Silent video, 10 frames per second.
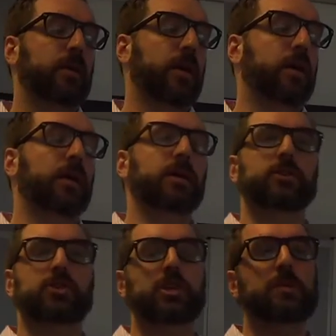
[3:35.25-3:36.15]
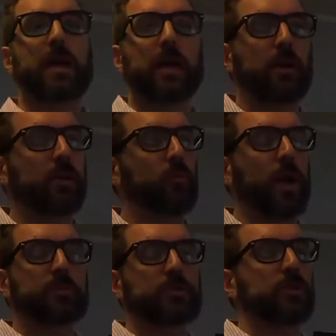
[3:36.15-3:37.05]
Uh, Gmail,
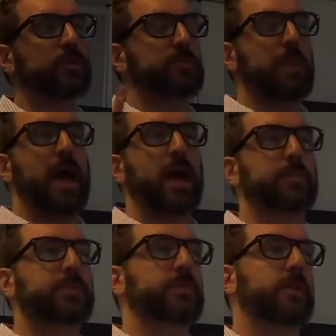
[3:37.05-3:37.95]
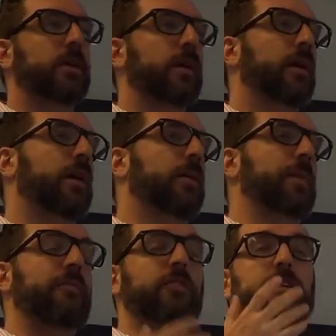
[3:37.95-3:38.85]
web search, maps, um,
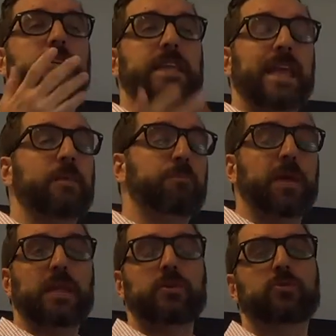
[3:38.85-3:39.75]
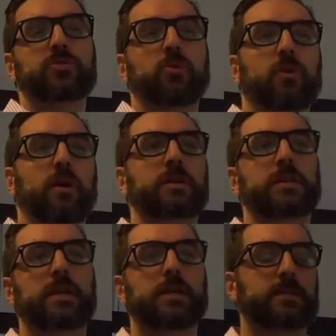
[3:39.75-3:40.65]
every date, bit you store on
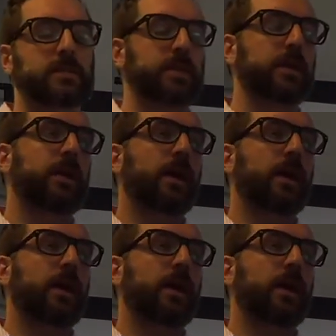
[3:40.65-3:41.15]
disk,